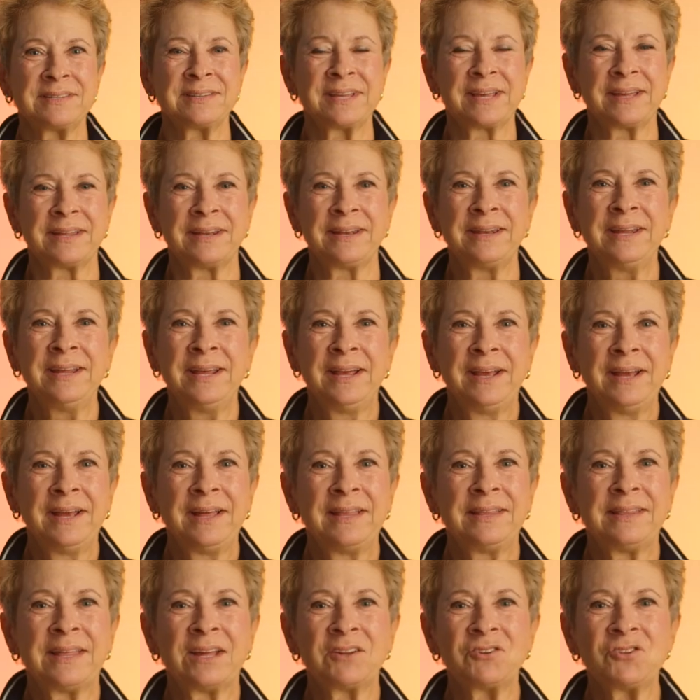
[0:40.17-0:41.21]
And
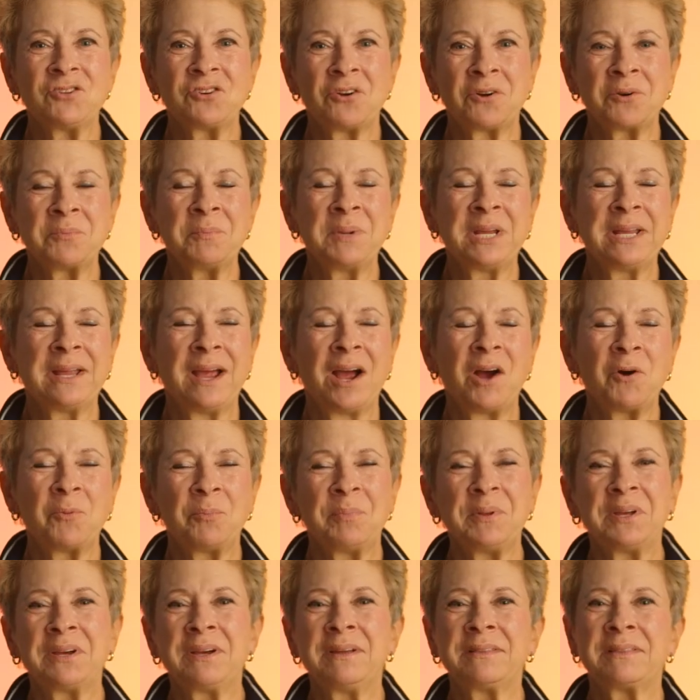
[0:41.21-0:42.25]
that showed me
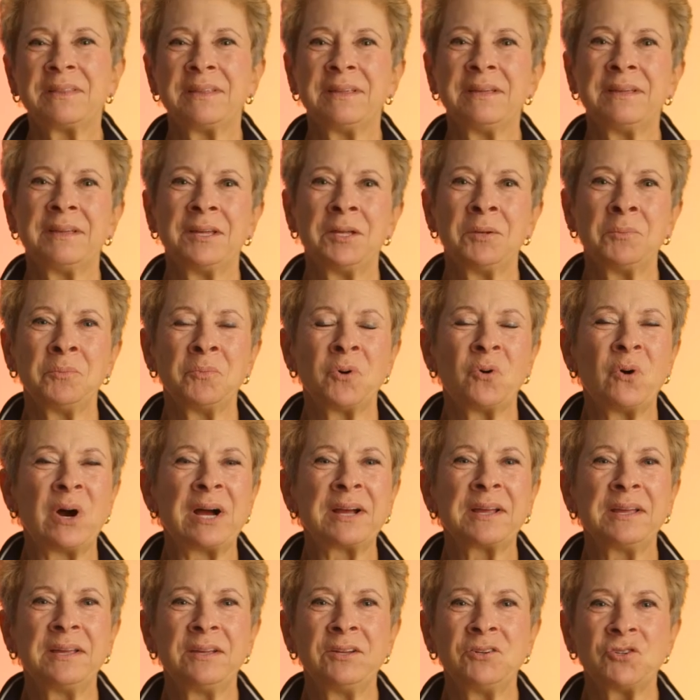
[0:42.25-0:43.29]
how big the
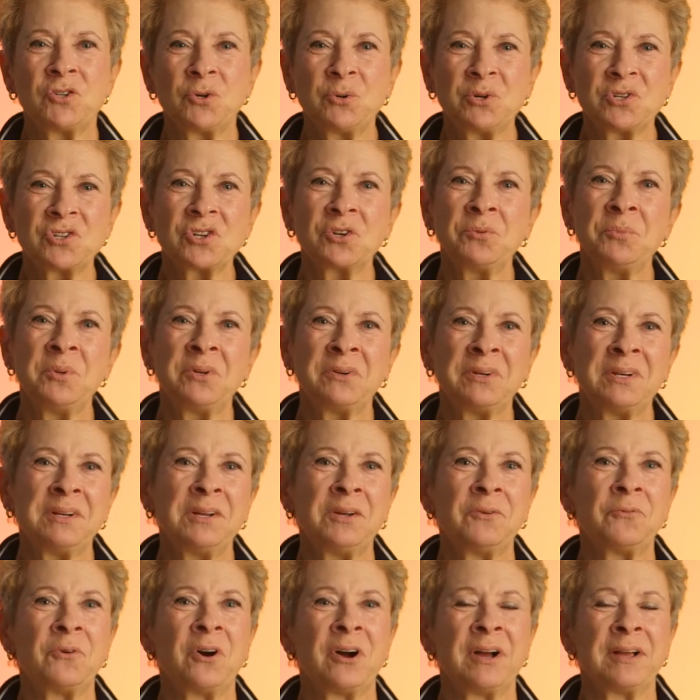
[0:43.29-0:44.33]
Milwaukee Jewish
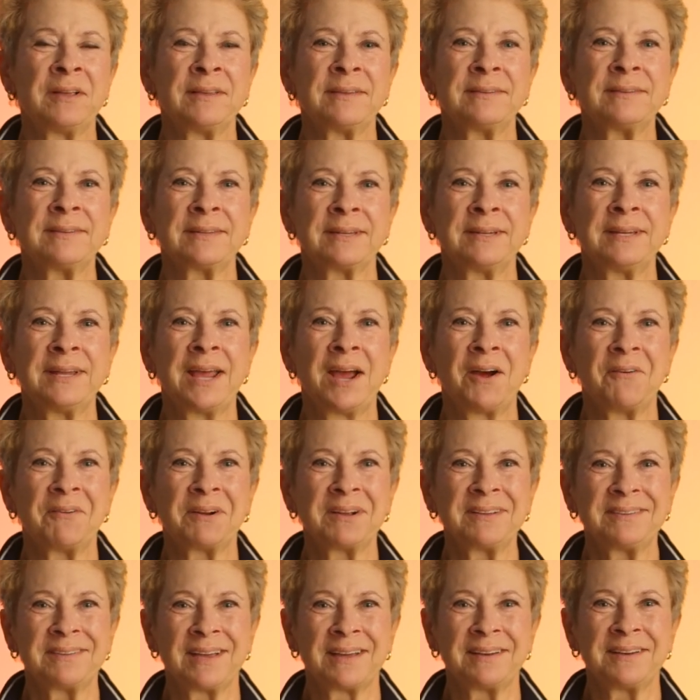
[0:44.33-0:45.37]
community was and
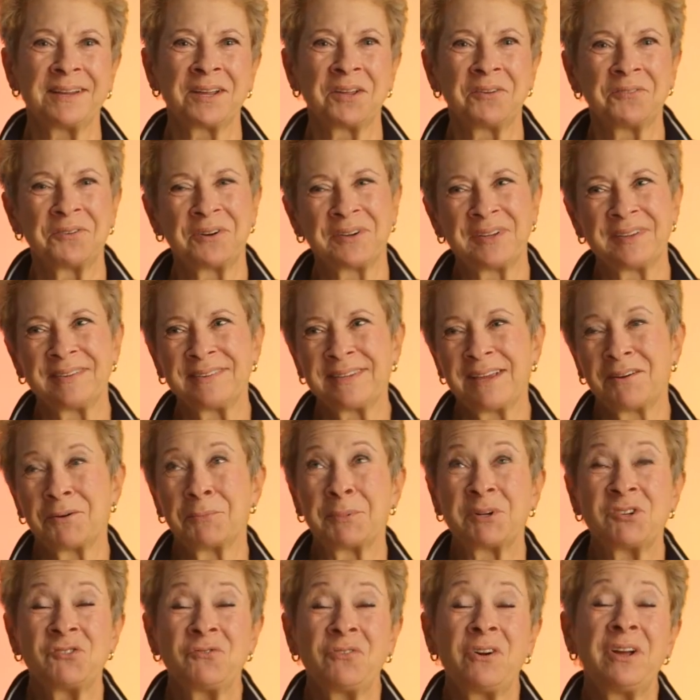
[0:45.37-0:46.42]
how exciting it was,
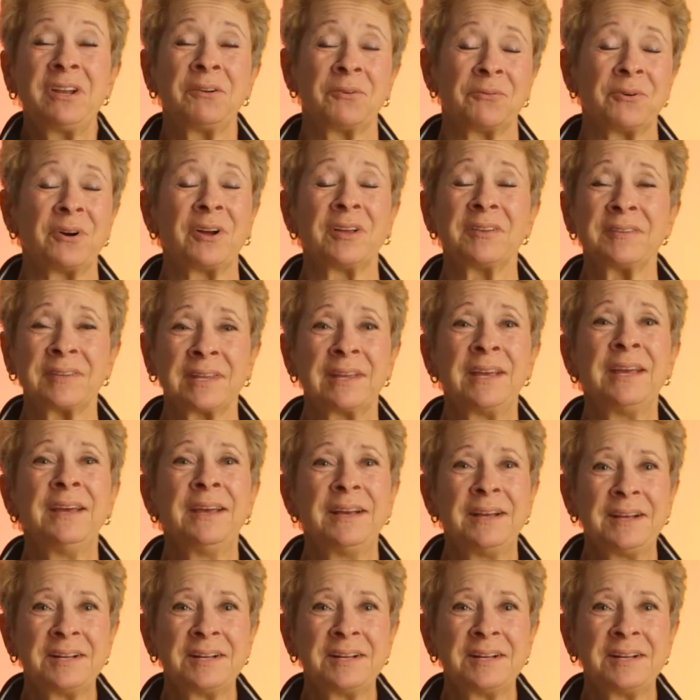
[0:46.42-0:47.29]
how much fun it was